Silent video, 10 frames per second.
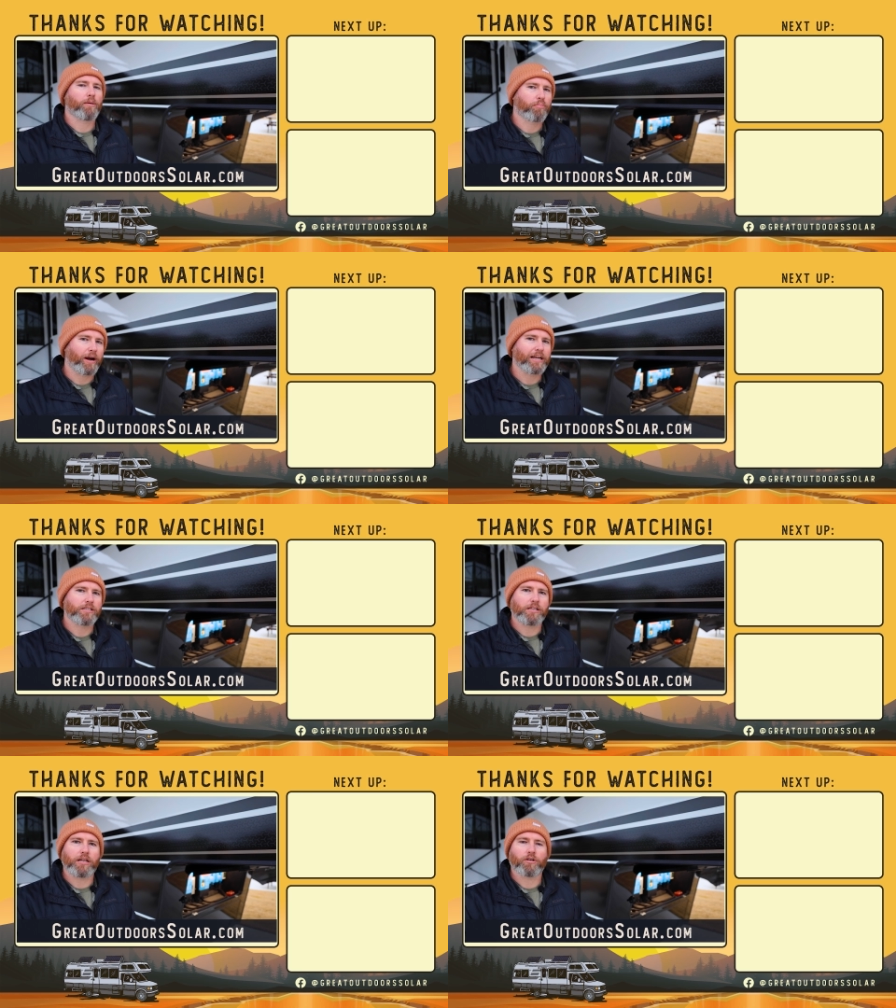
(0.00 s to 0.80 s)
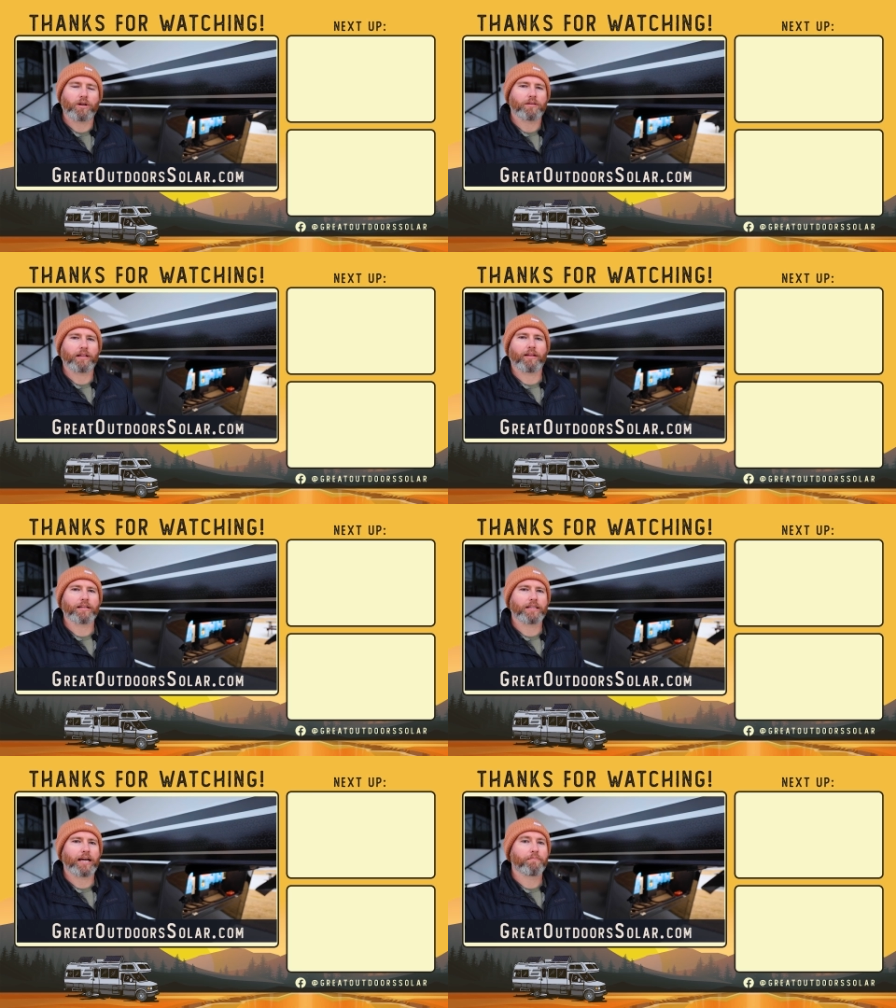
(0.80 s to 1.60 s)
about pricing or anything
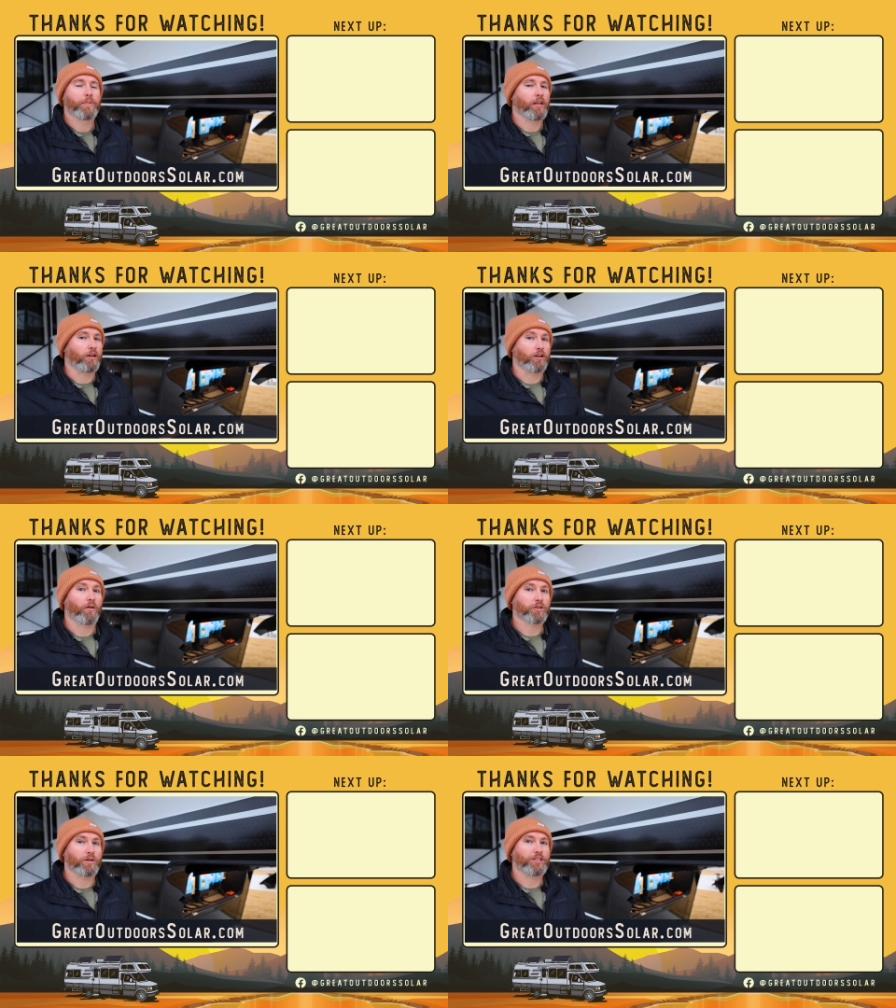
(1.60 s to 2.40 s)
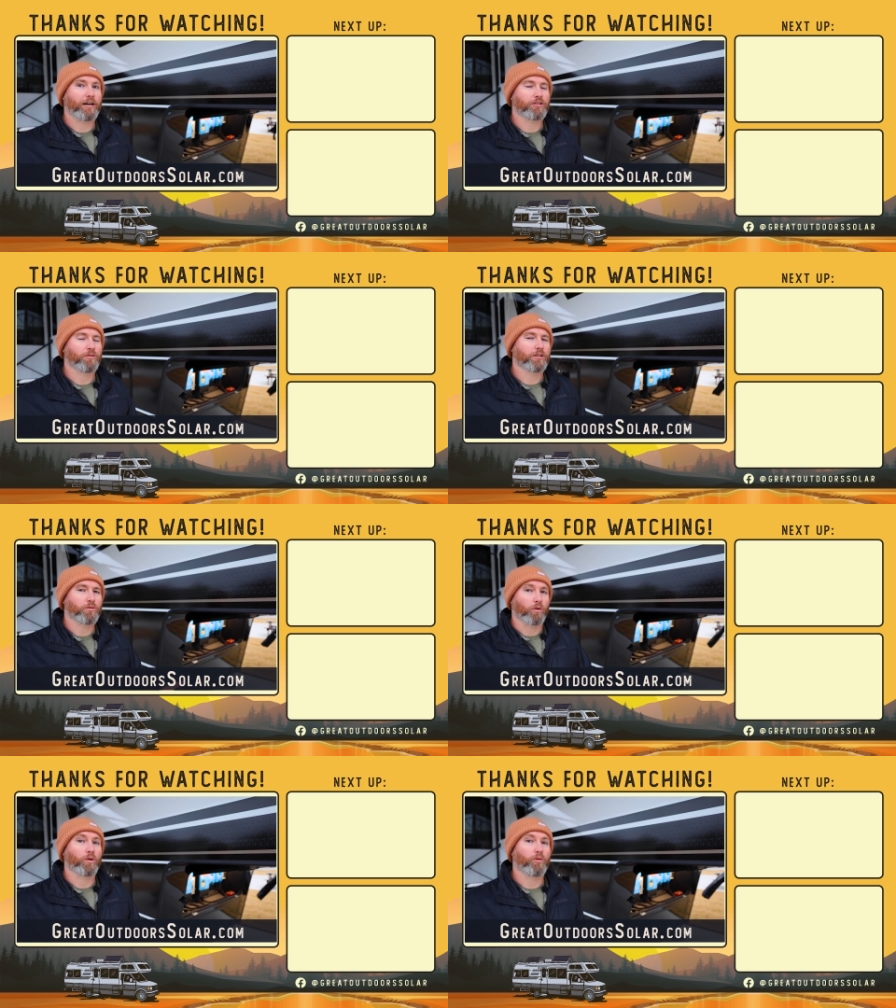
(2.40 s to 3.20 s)
like that, you can always reach out to
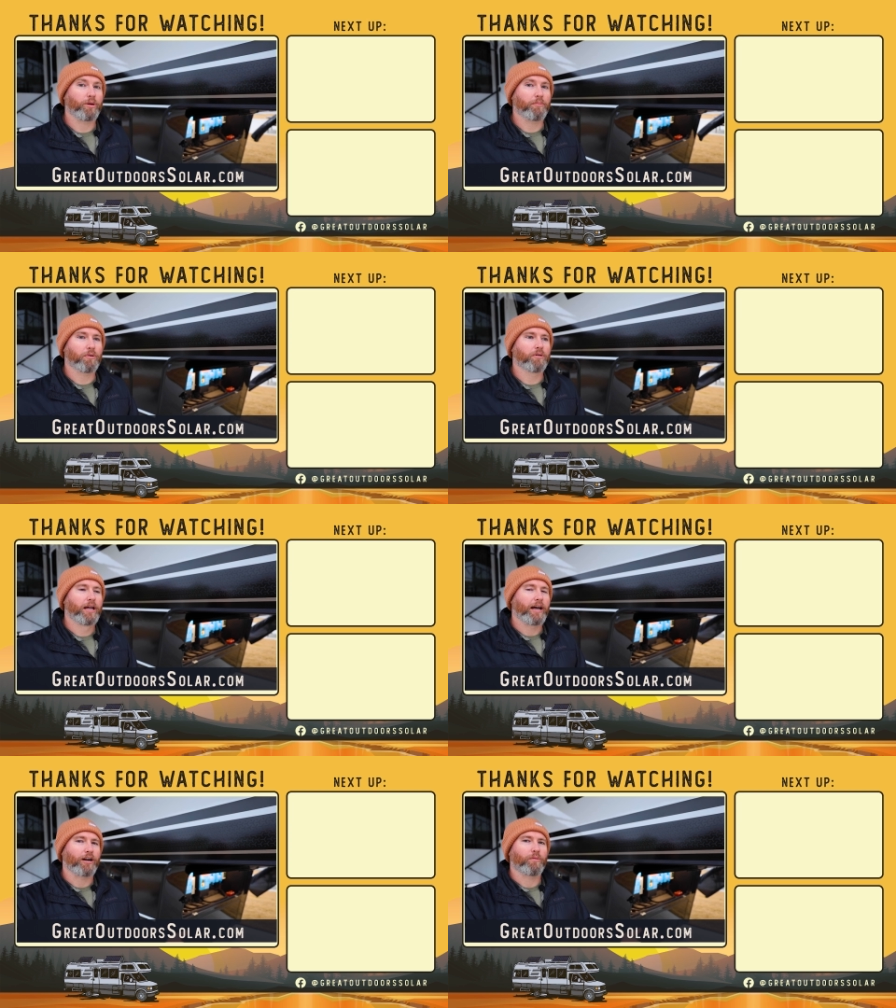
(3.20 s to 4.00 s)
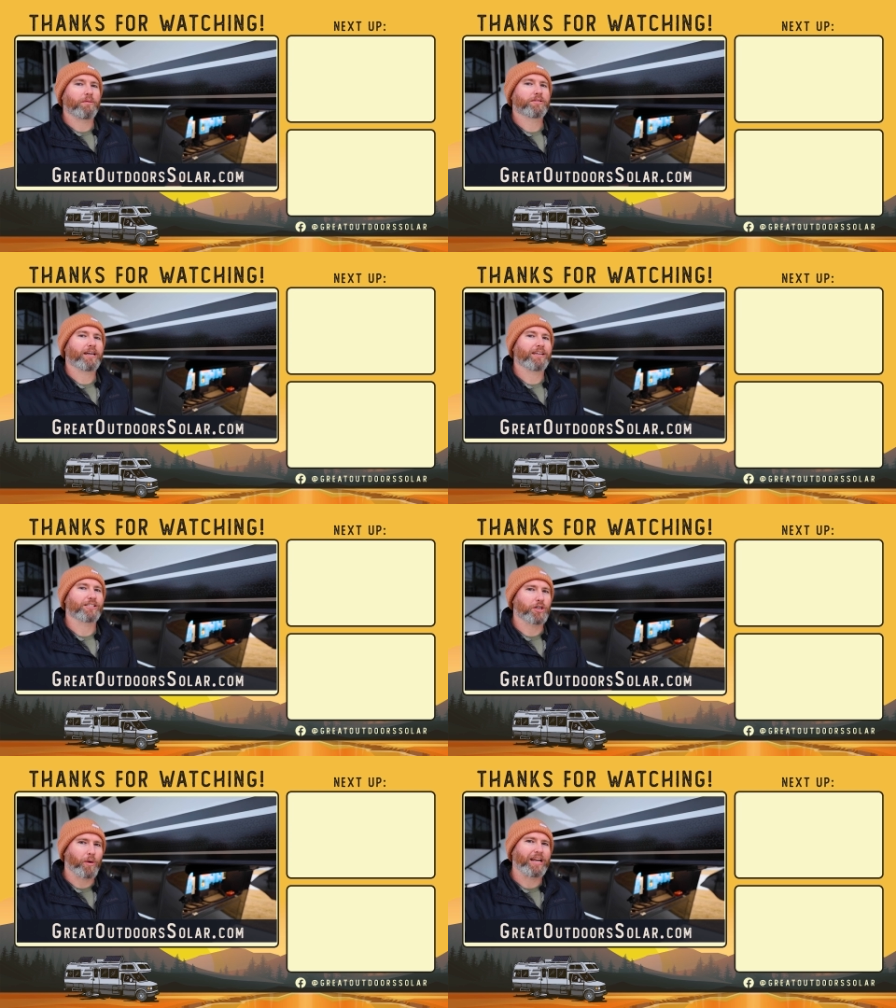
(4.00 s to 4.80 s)
us. We're real people, and our website
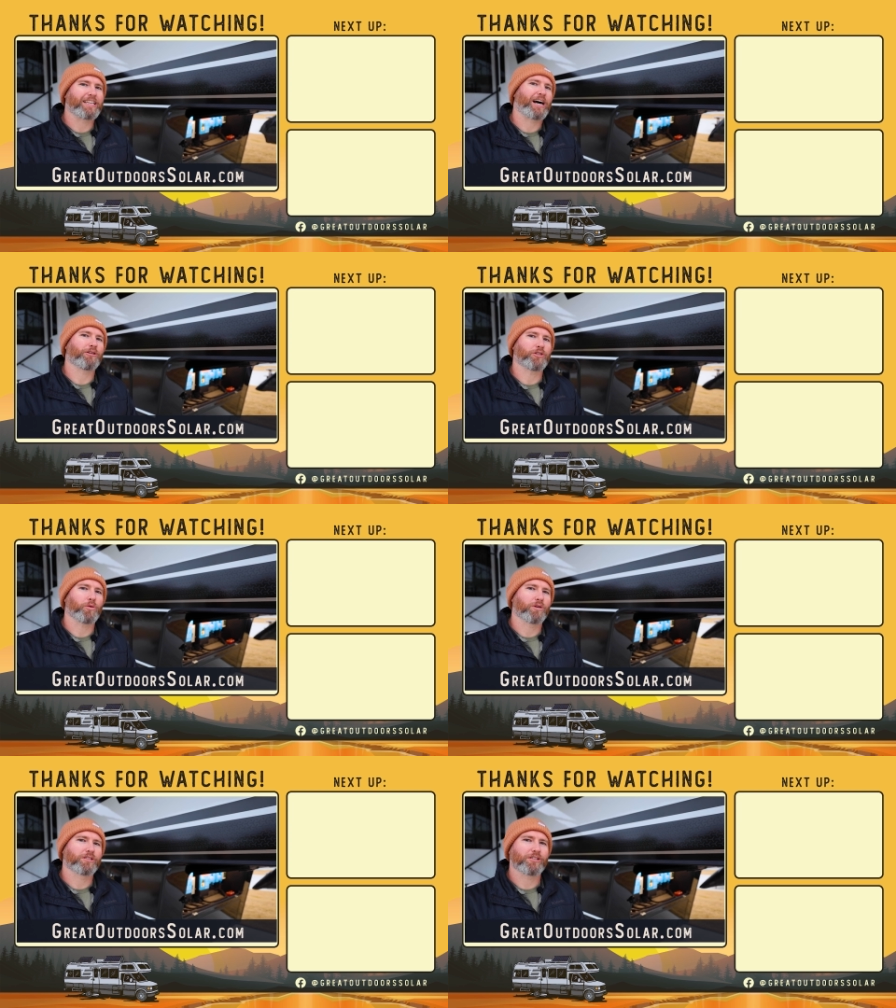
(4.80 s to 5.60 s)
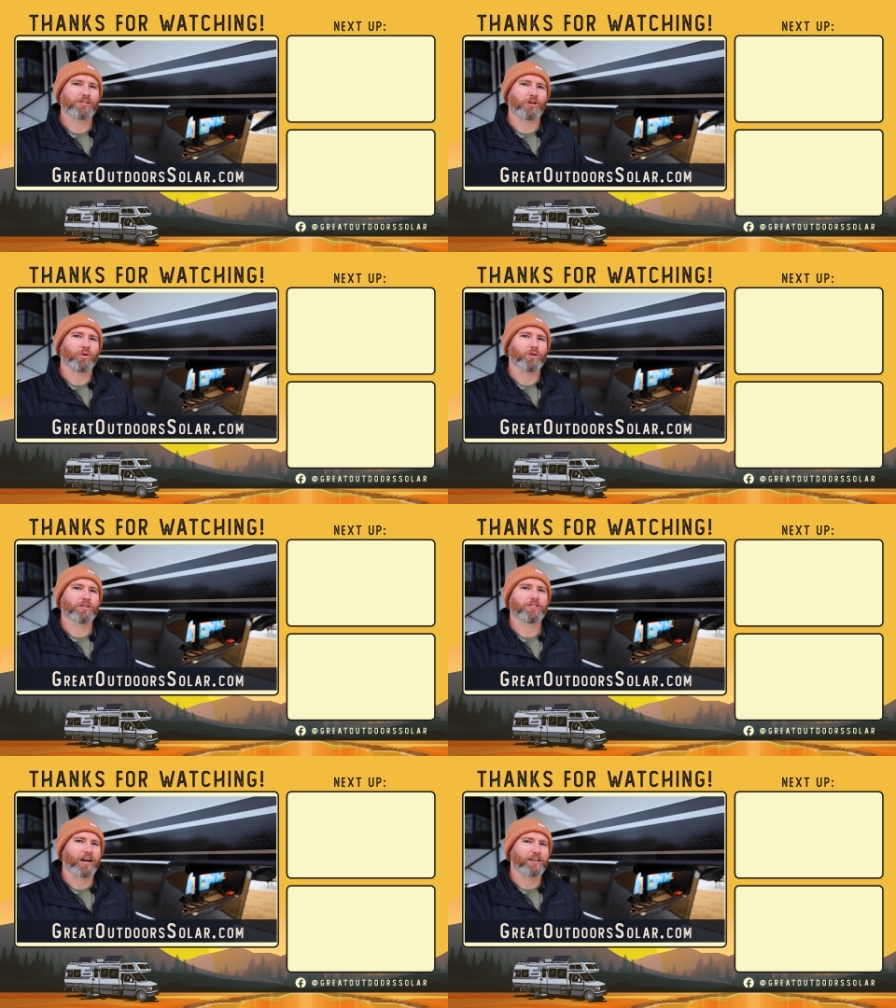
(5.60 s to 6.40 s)
is
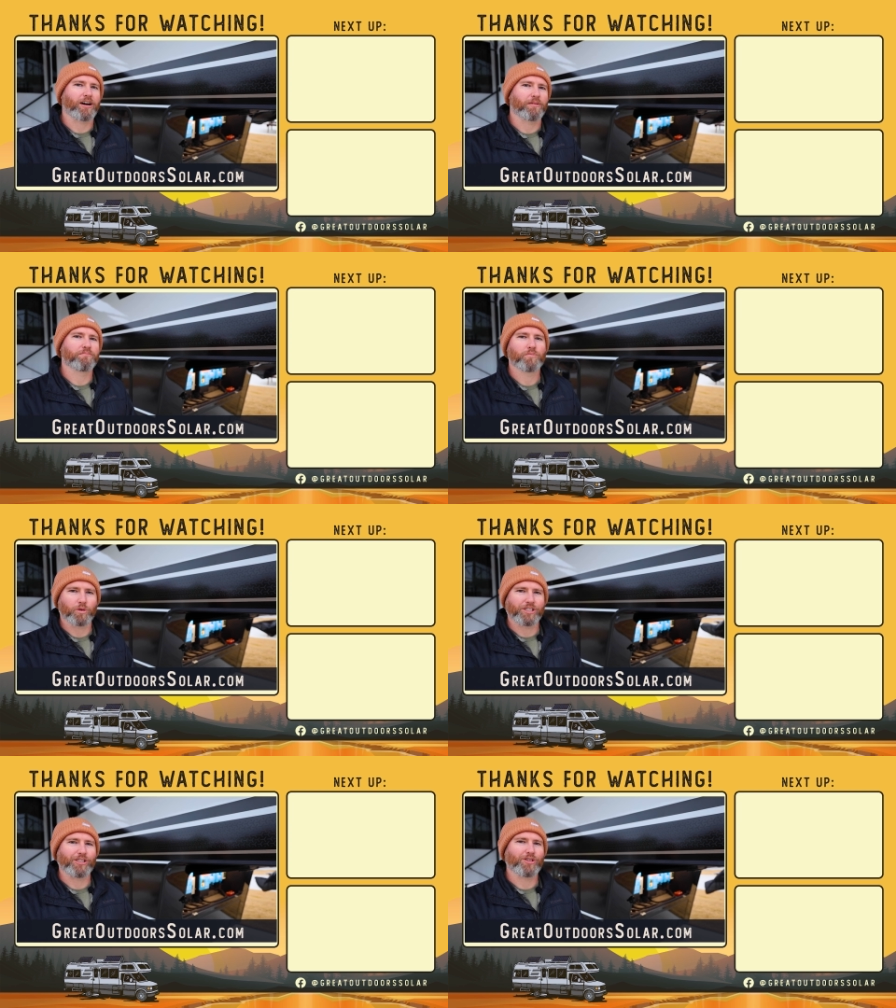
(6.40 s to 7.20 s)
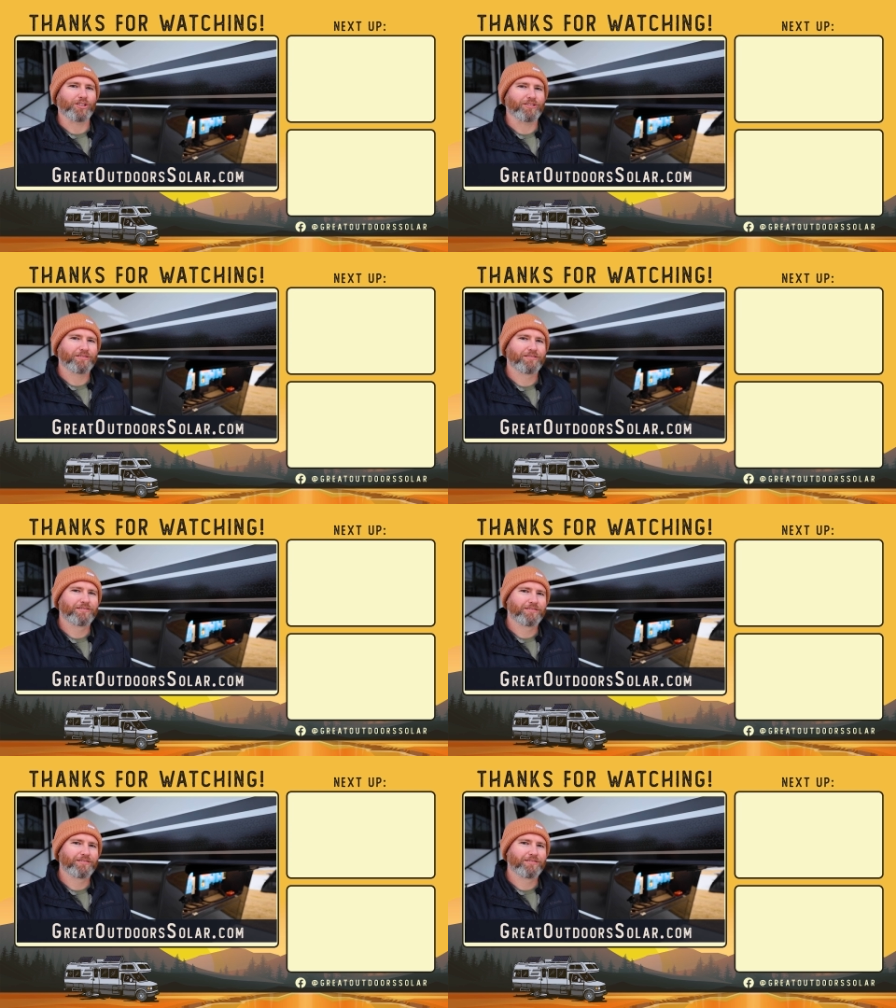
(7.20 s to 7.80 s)
GreatOutdoorsSolar.com. We'll see you soon.